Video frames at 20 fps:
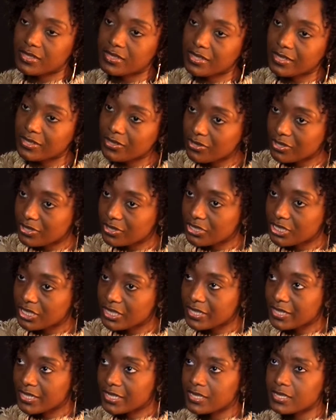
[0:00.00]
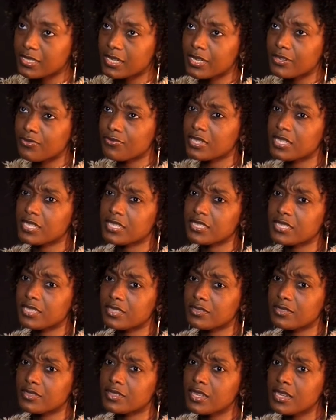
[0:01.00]
psychology, and I really
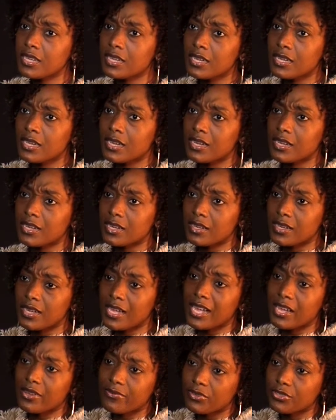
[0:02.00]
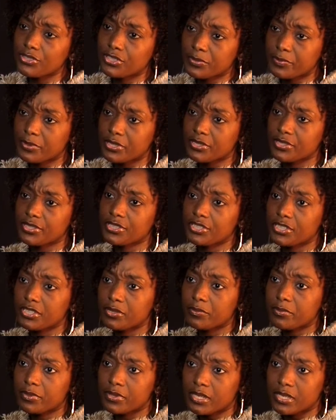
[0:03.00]
didn't have entrepreneurship
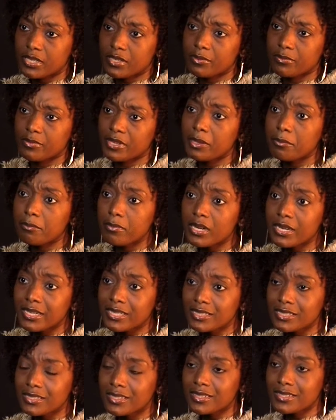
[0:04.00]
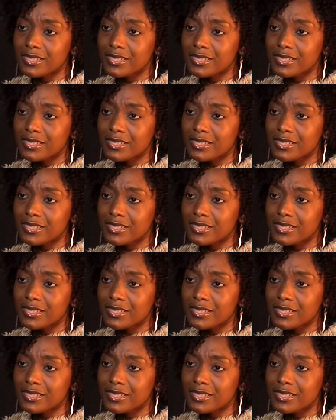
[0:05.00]
in mind. So the